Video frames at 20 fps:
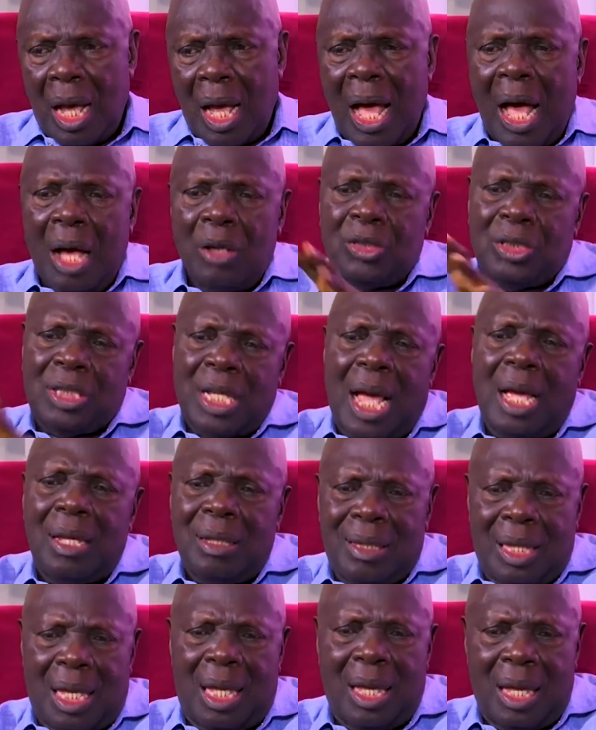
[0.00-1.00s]

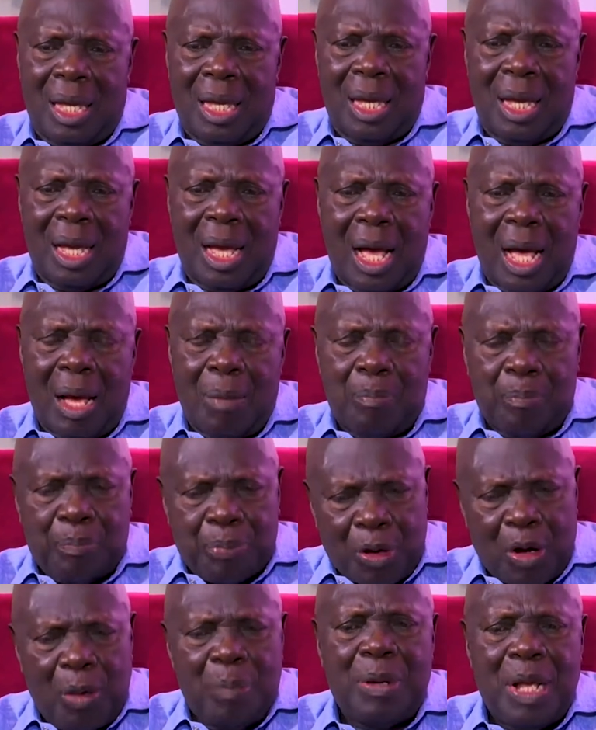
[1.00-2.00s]
outside there are
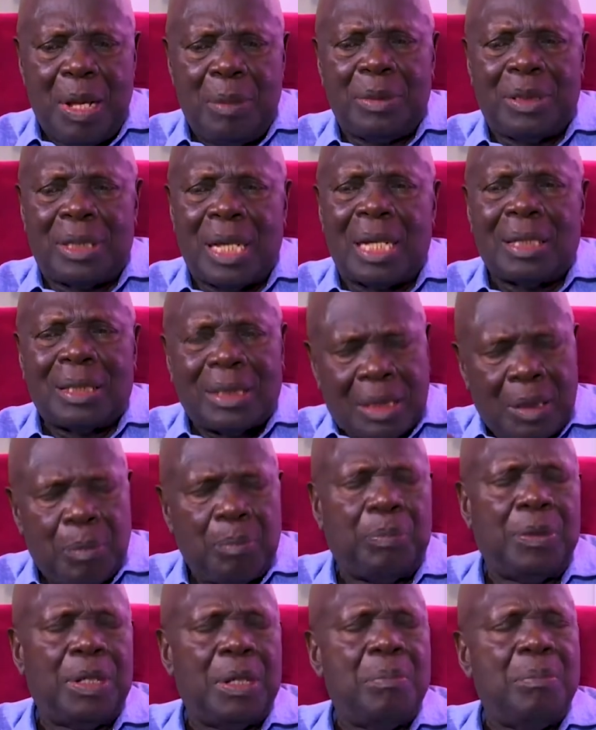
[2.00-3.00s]
problems that
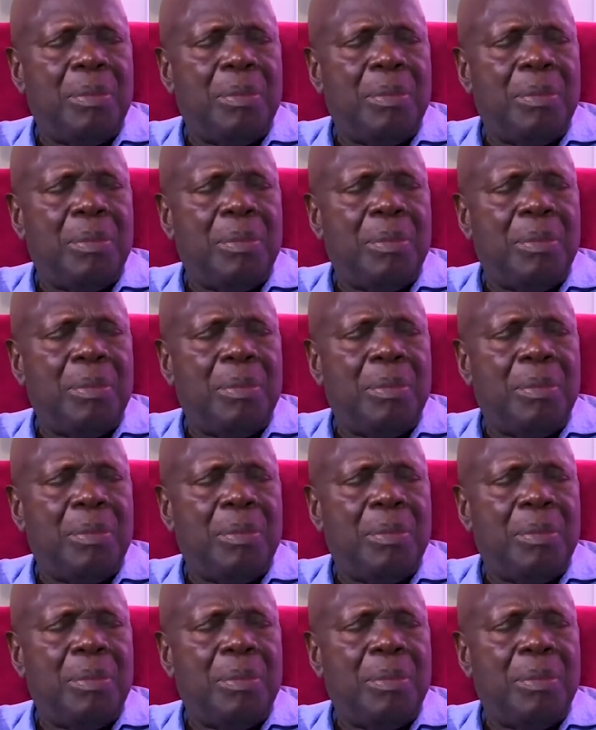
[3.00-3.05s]
simply